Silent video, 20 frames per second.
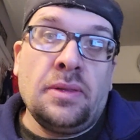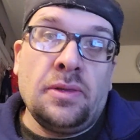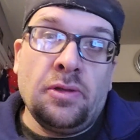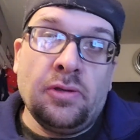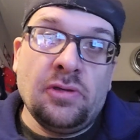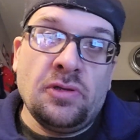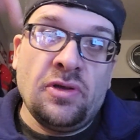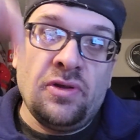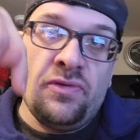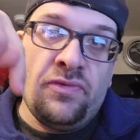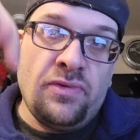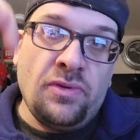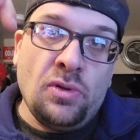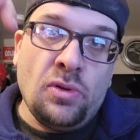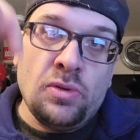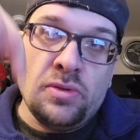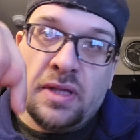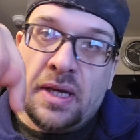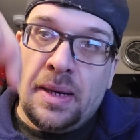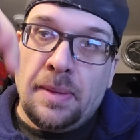There's a
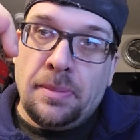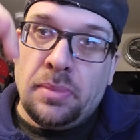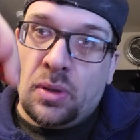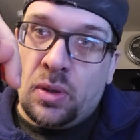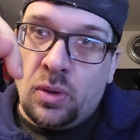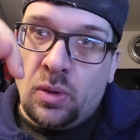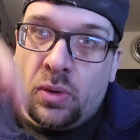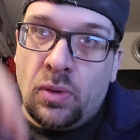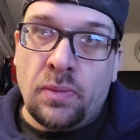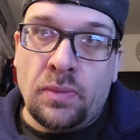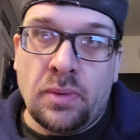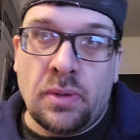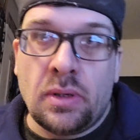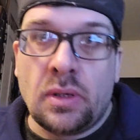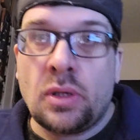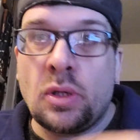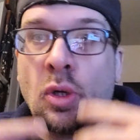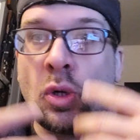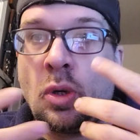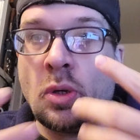video down below,
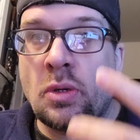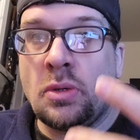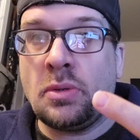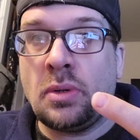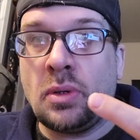Cody